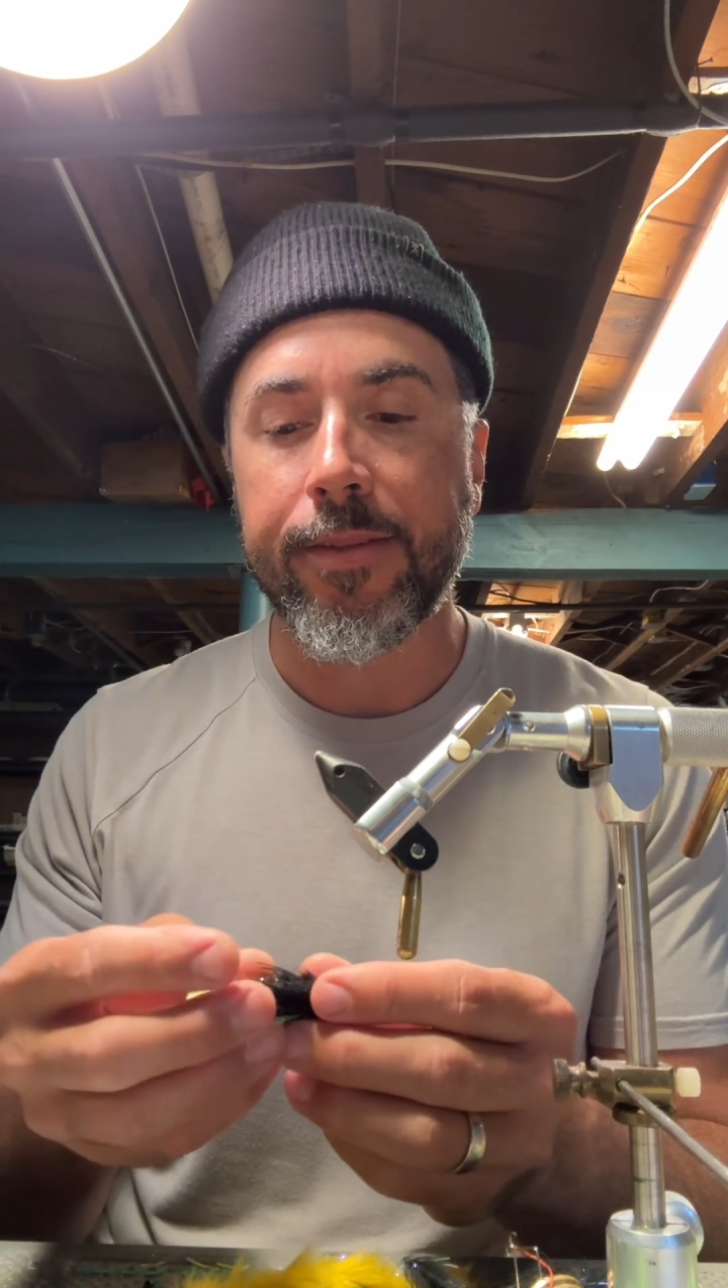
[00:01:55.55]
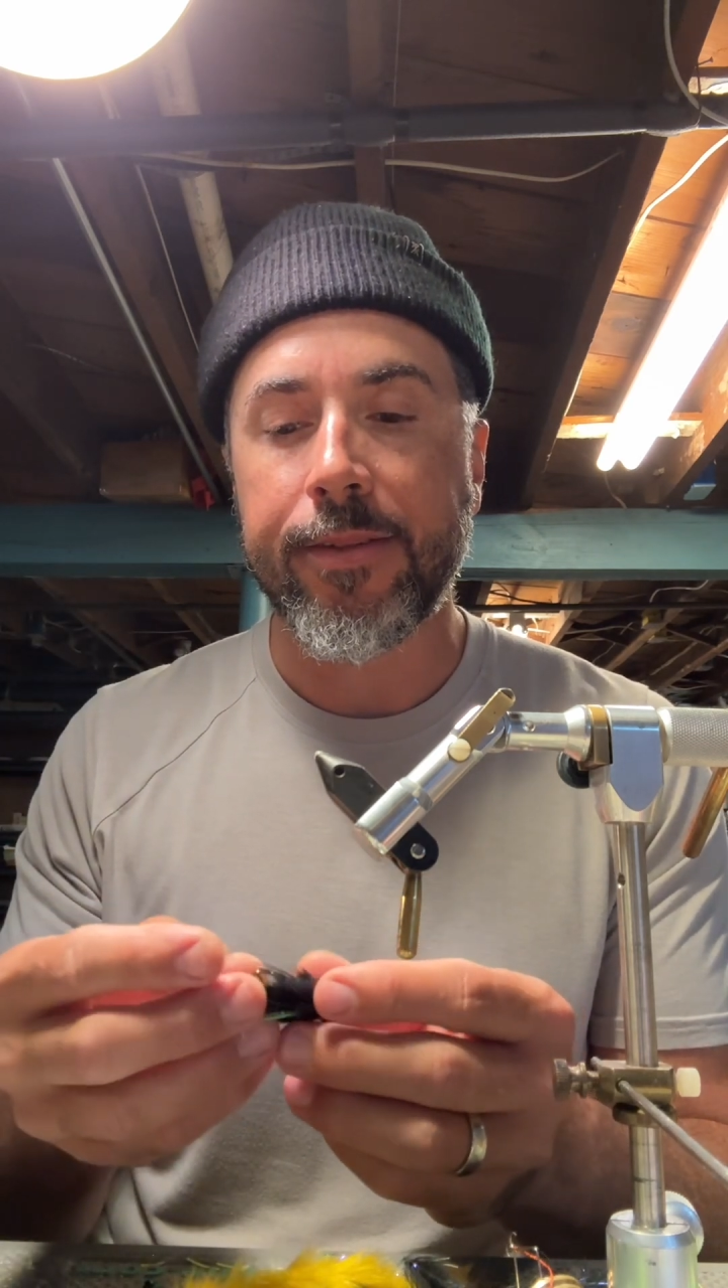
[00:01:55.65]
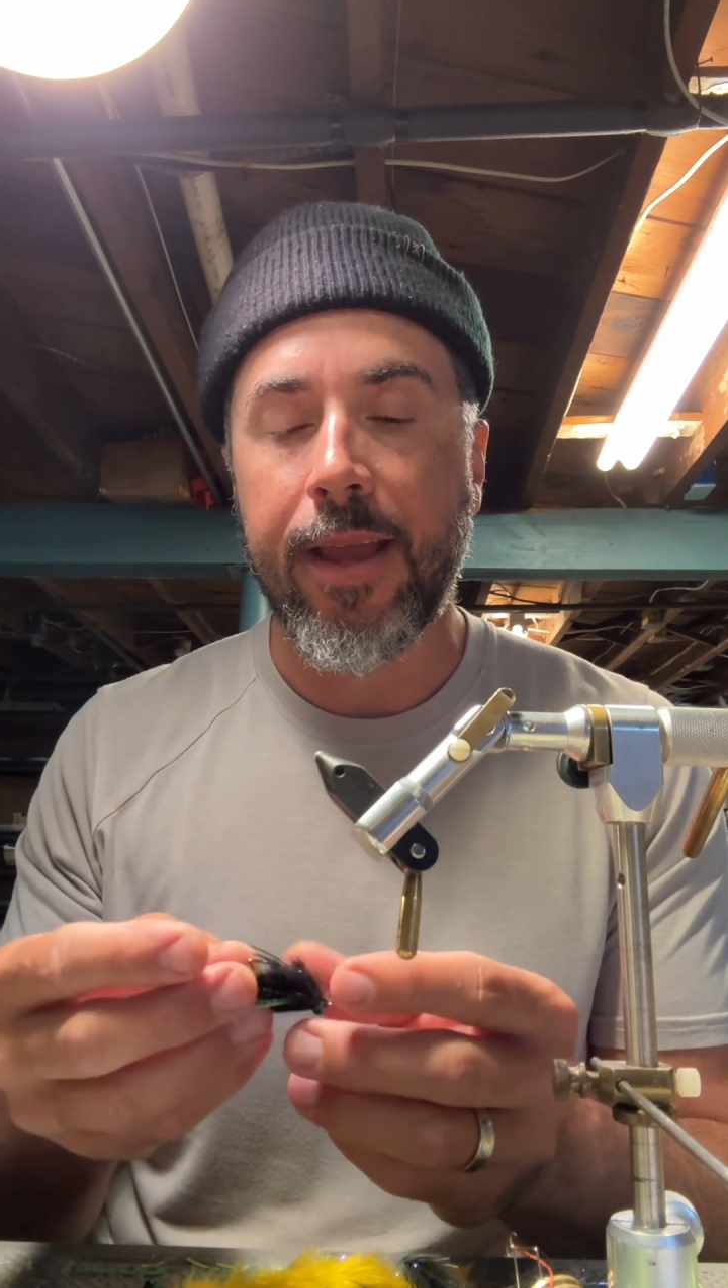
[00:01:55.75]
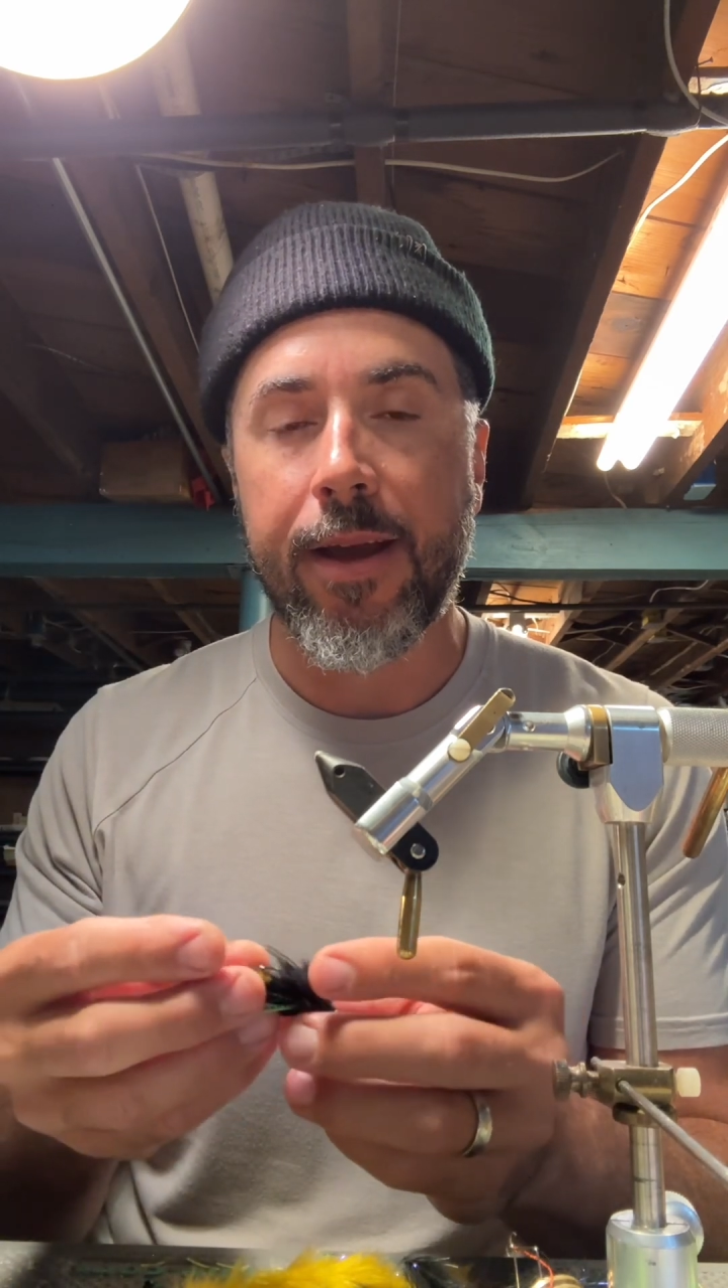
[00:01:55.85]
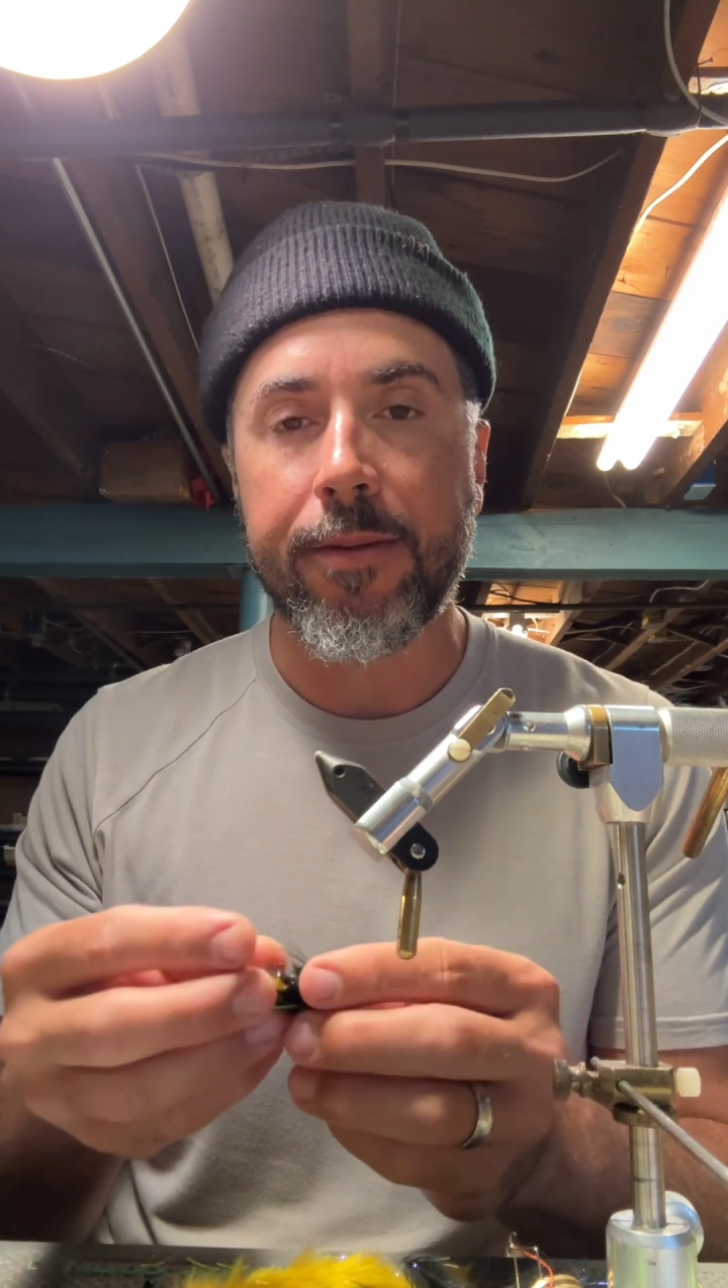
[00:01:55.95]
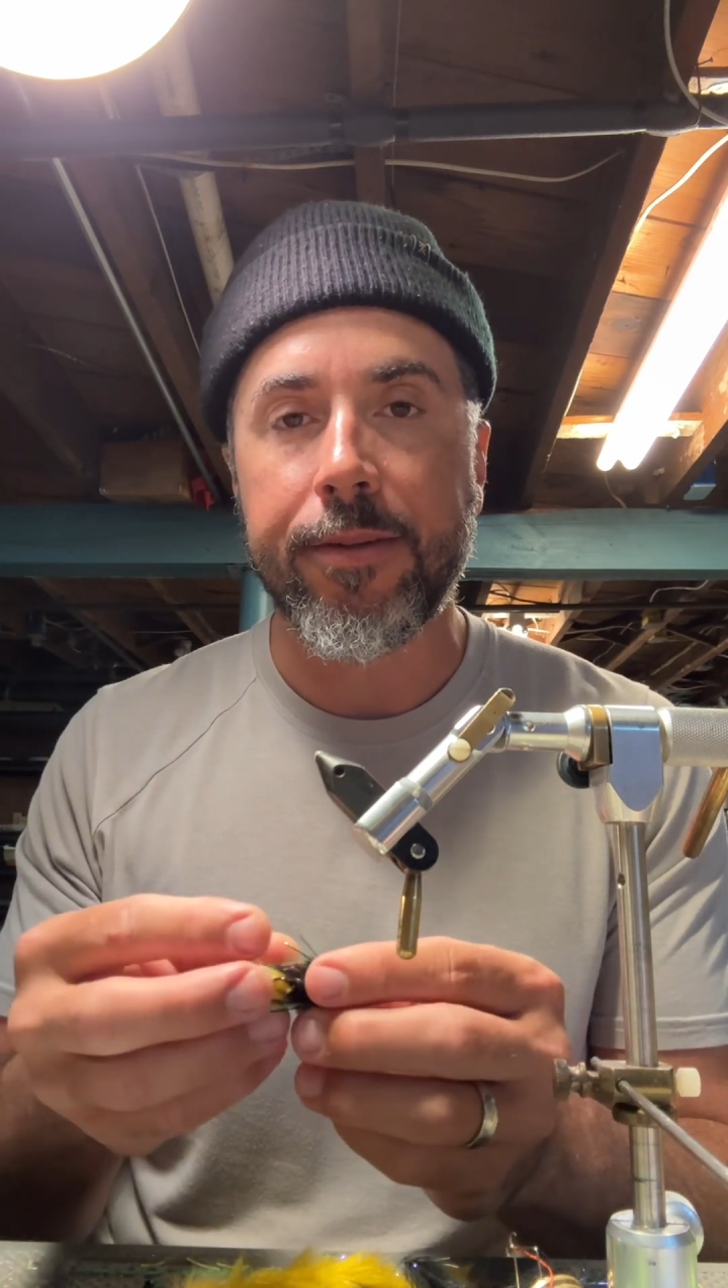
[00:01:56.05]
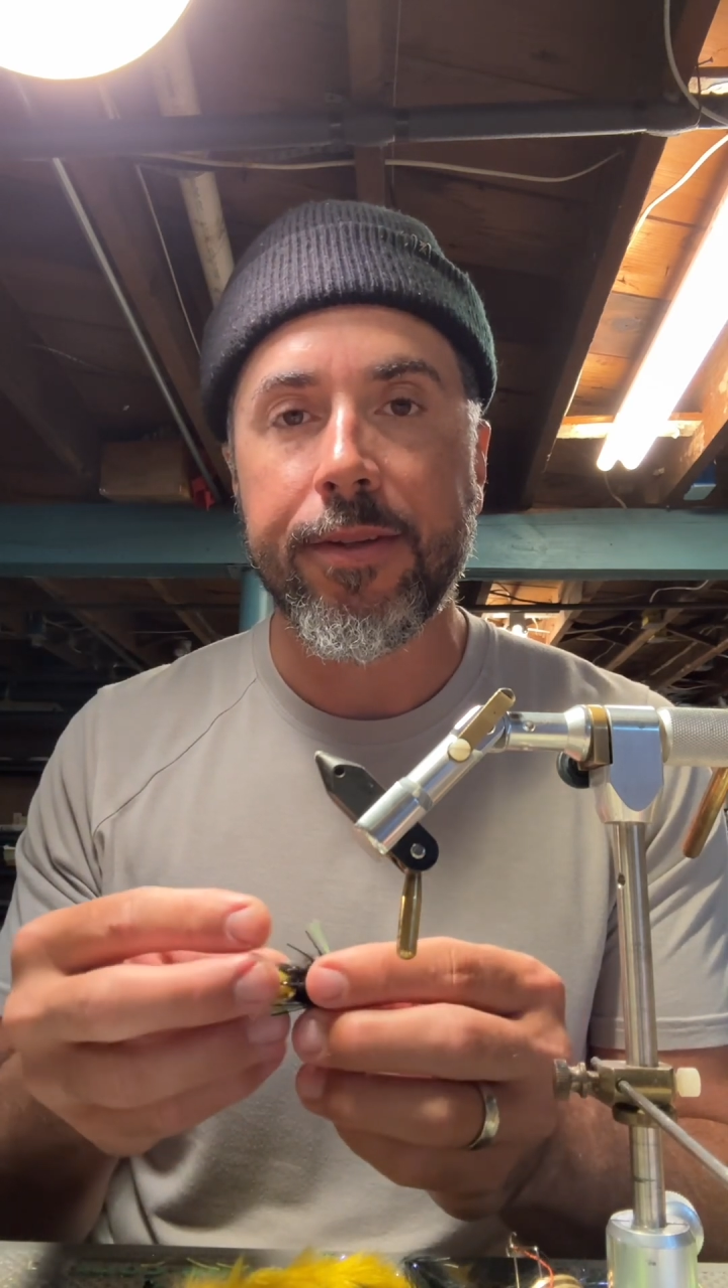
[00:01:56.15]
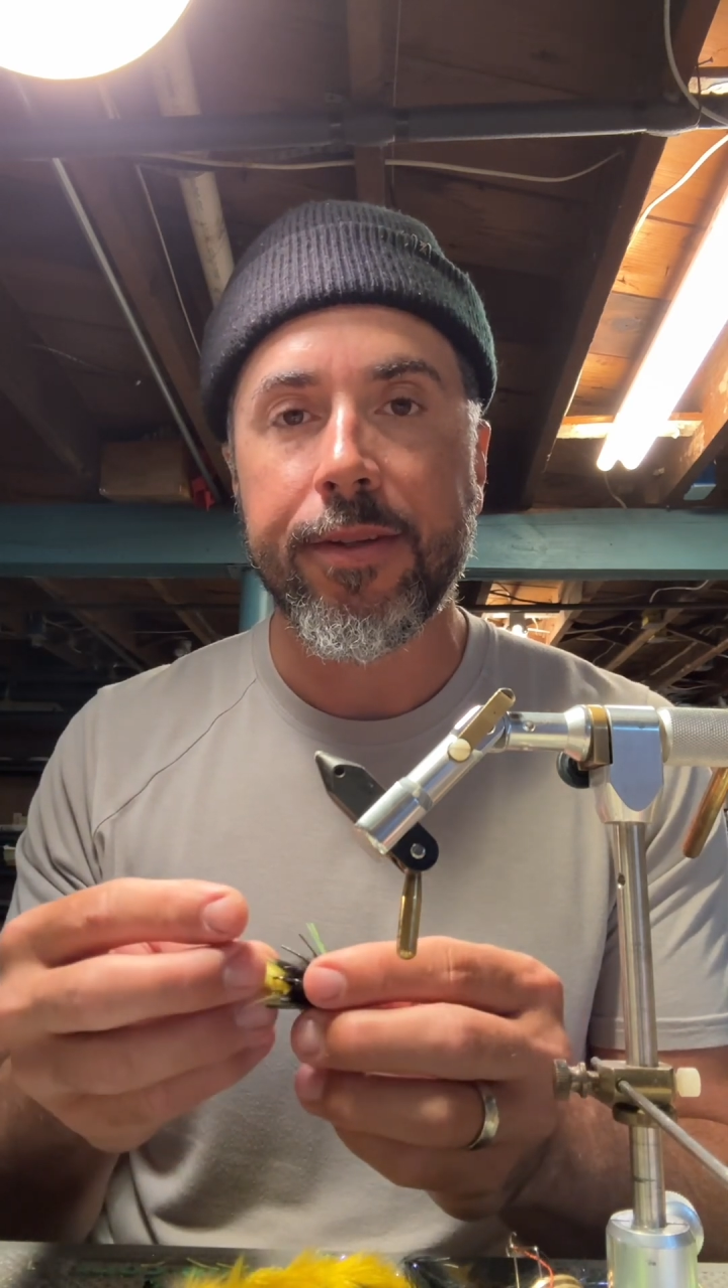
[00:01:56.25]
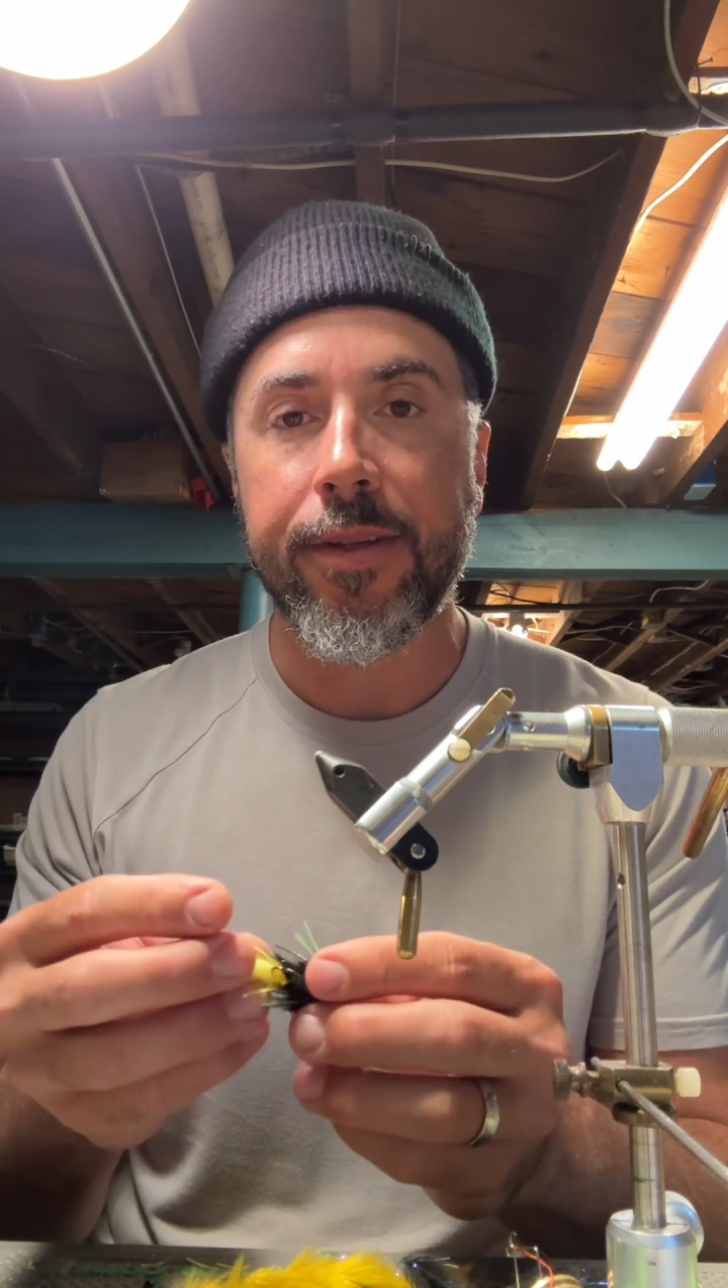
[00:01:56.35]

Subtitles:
sound.